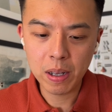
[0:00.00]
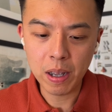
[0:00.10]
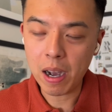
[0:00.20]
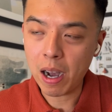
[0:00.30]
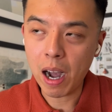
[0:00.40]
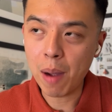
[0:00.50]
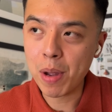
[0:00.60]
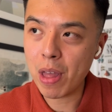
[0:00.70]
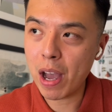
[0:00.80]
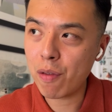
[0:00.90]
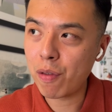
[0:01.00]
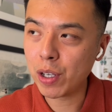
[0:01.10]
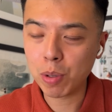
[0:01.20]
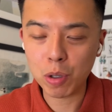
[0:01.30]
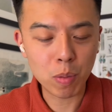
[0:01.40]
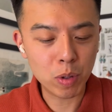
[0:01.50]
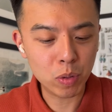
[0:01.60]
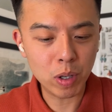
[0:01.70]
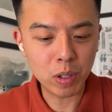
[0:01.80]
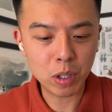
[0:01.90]
Yeah, I'm in that Facebook group as
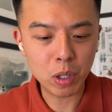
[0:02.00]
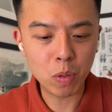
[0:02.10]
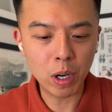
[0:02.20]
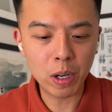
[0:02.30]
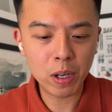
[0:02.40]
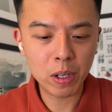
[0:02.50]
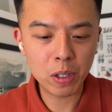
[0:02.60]
well. It's a good one.